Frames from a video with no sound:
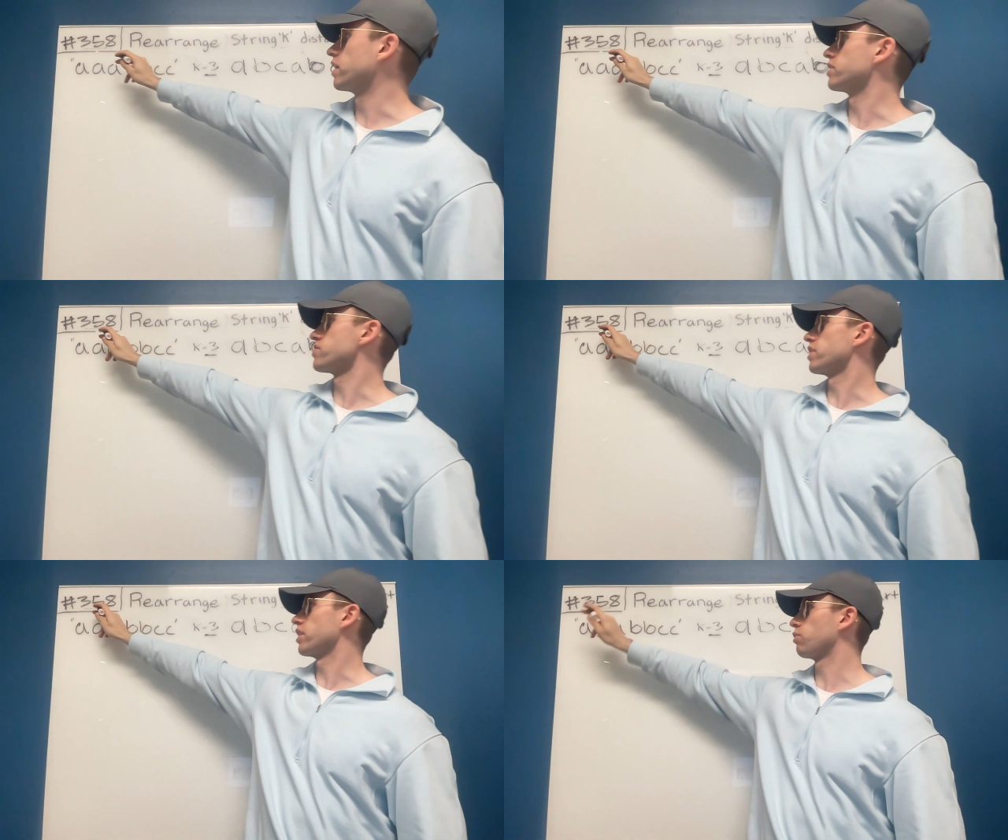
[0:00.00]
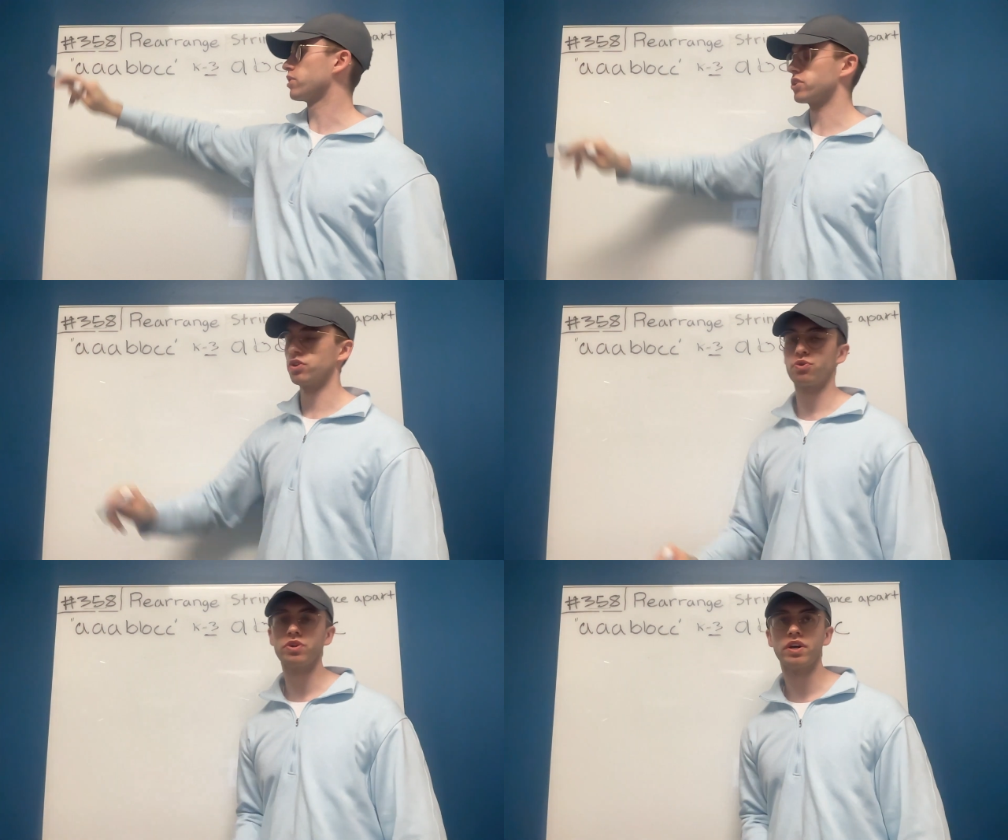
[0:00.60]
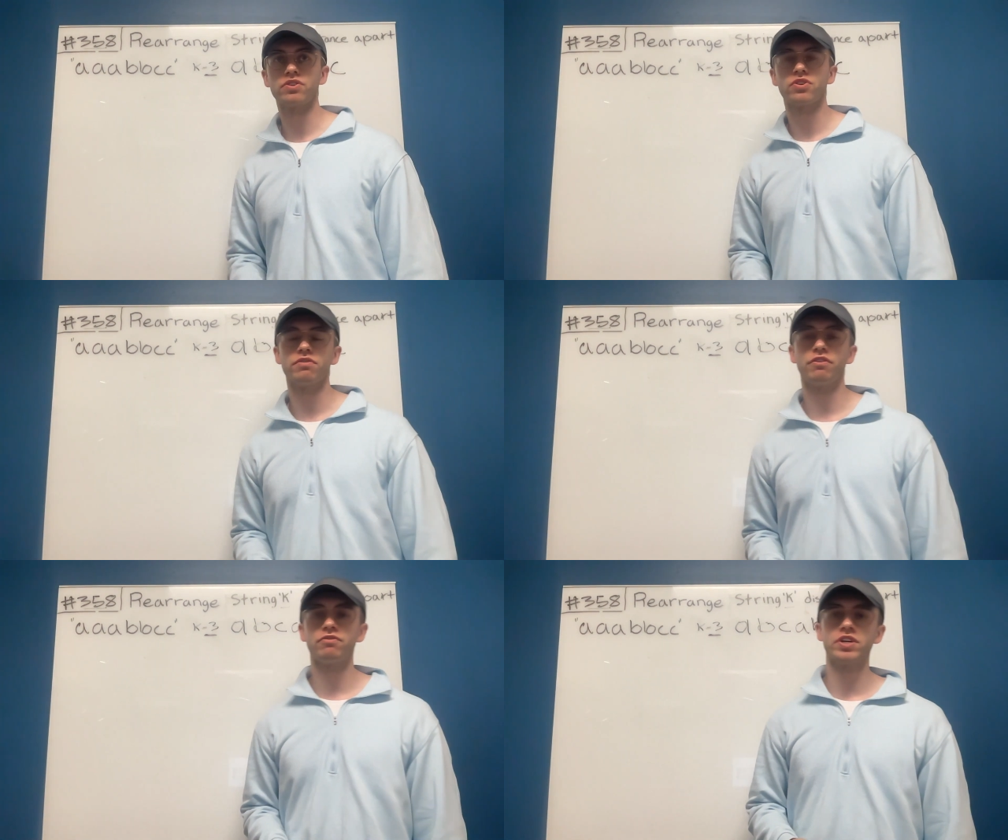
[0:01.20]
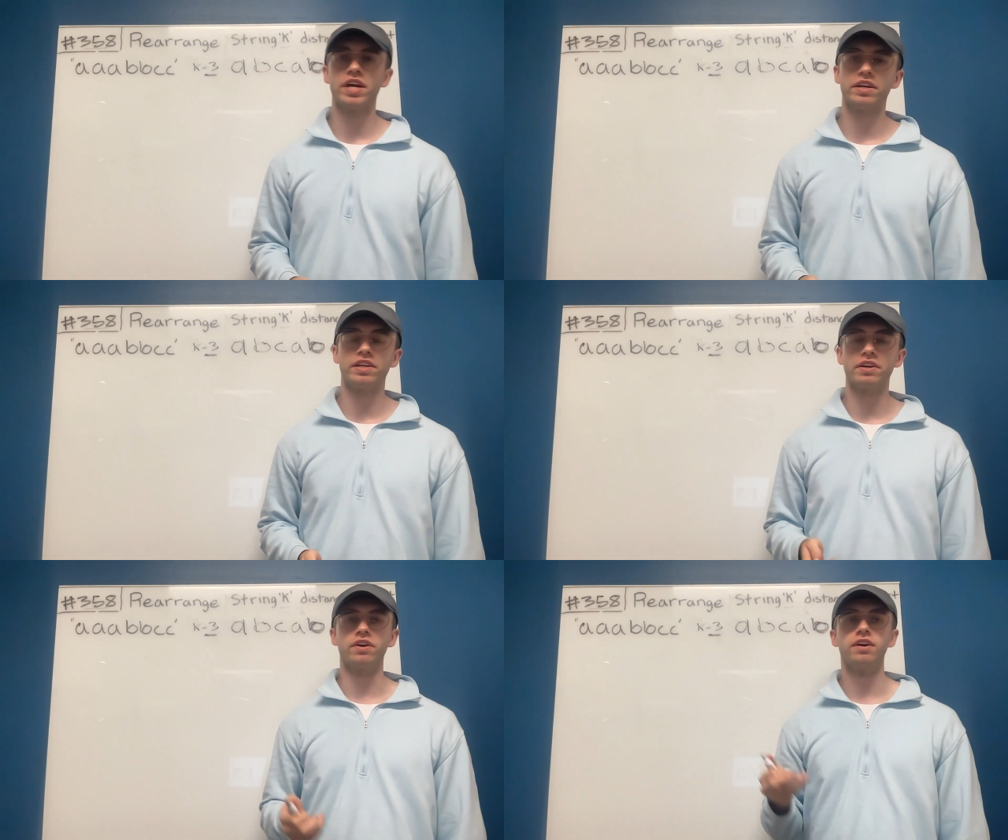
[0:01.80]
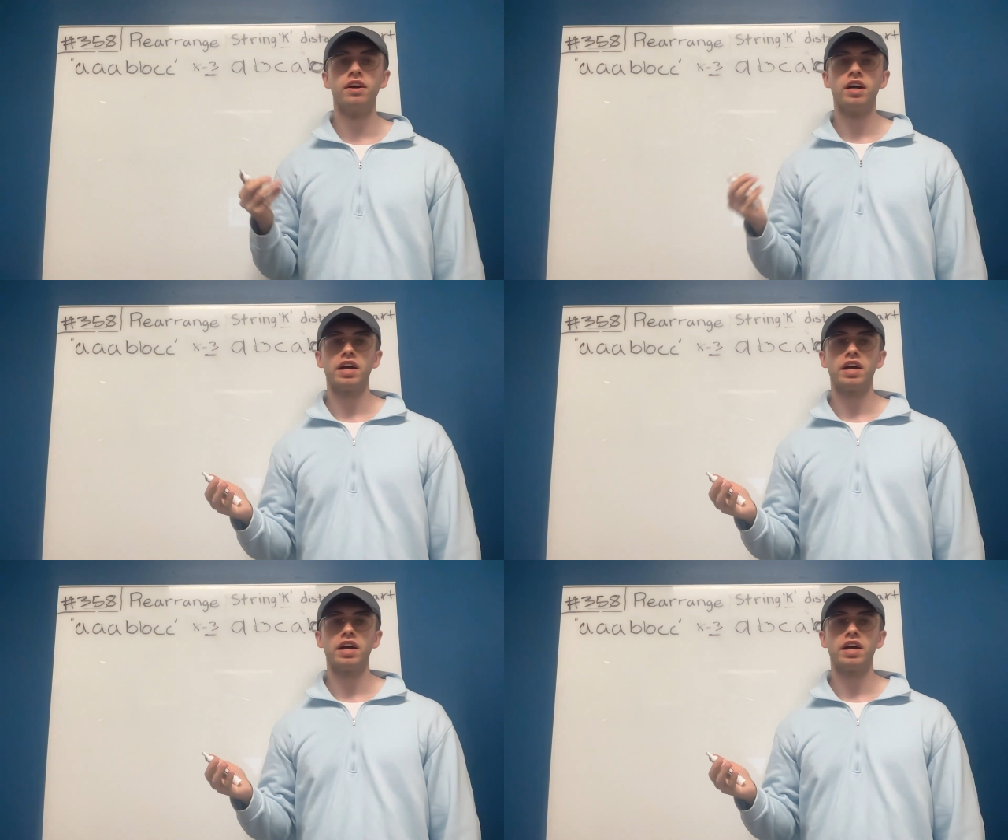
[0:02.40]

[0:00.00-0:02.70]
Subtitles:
it's question 358 here.